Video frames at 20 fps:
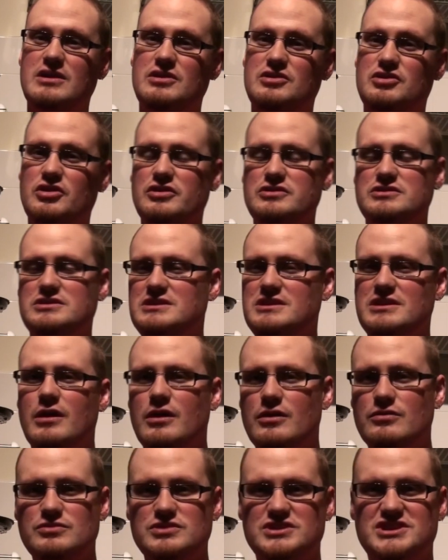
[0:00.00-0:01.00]
could, you
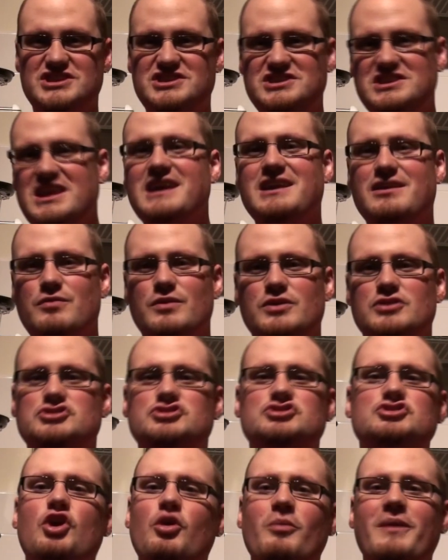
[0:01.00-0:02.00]
know, stick with
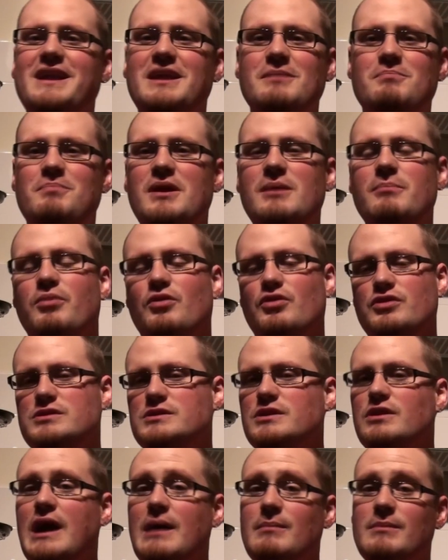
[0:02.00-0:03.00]
so many people. You
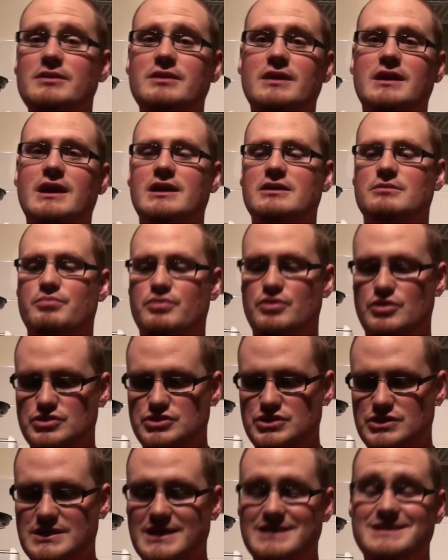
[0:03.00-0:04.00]
know, I'm not the kind of
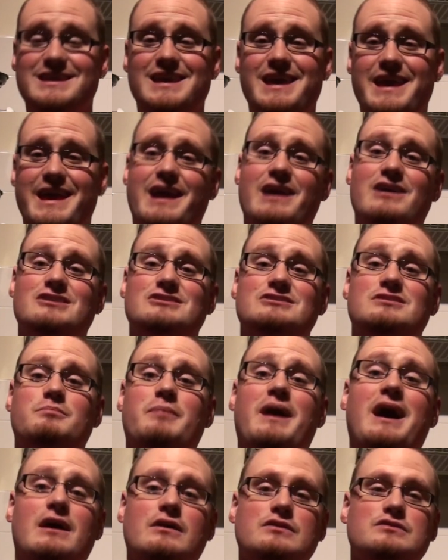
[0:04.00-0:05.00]
person that cares
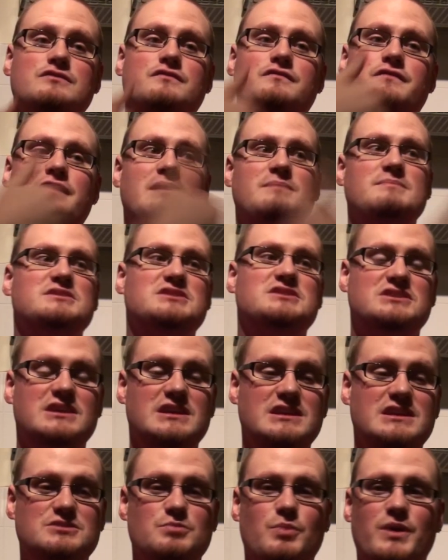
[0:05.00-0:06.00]
about famous
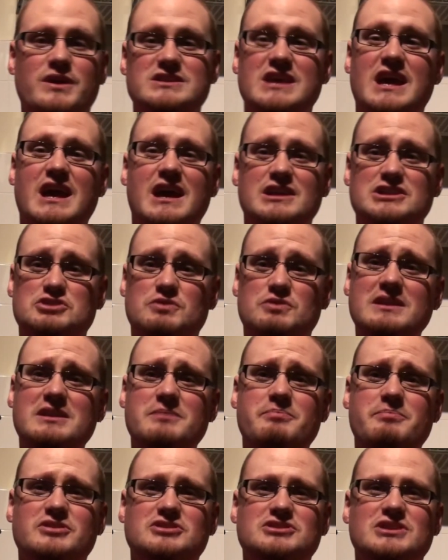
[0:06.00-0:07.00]
scenes, but
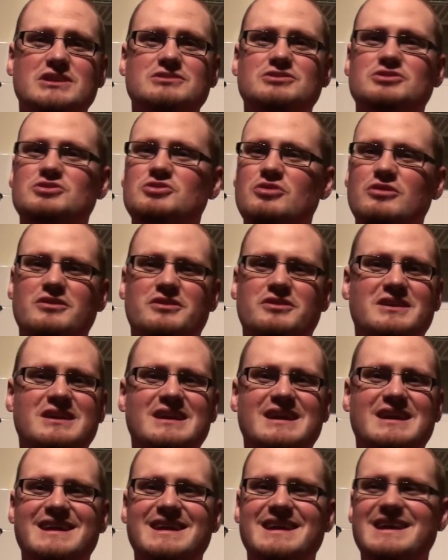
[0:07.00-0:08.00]
20% cooler,
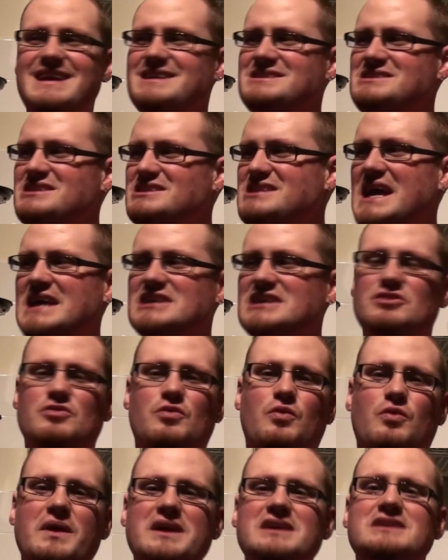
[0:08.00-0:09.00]
it just has a
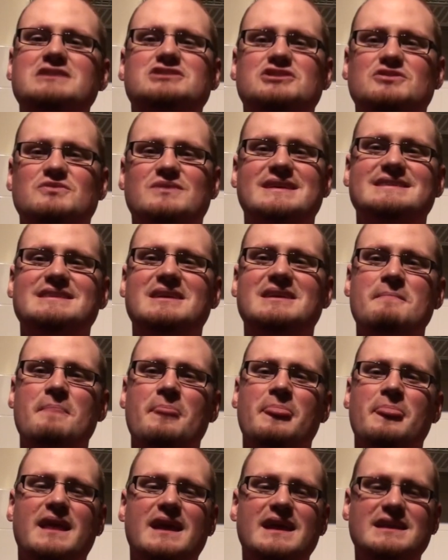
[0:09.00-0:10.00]
ring to it.
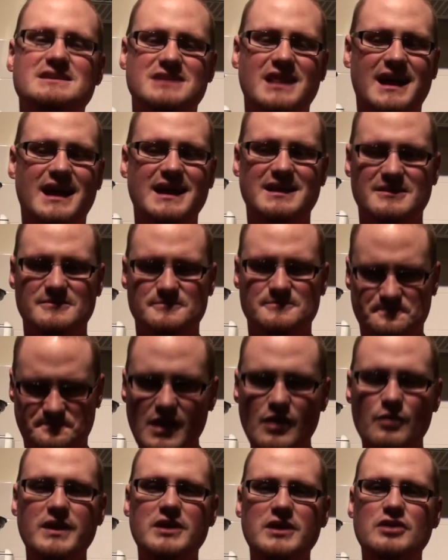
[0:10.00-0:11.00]
It's like
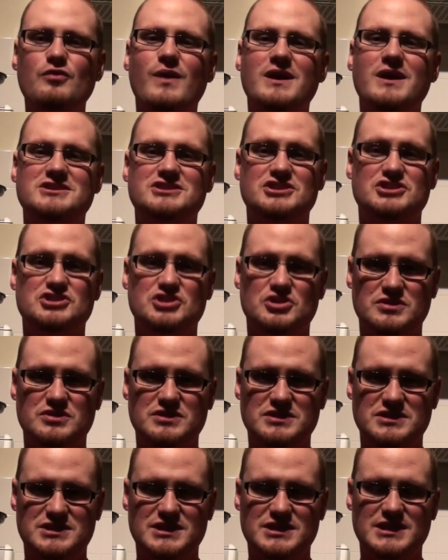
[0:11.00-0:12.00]
when you watch a
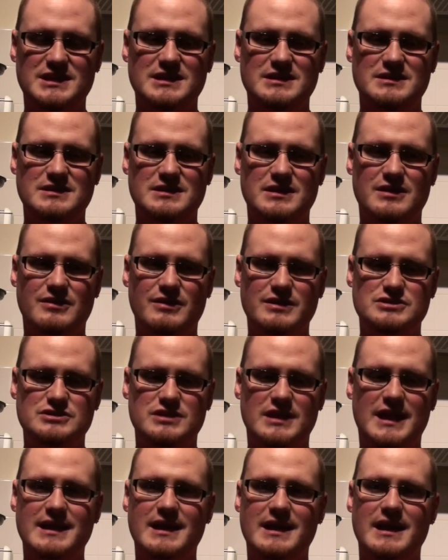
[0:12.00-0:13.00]
certain scene, you know, it's
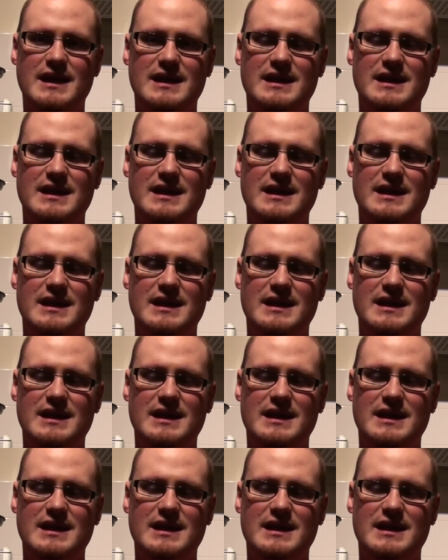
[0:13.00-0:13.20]
like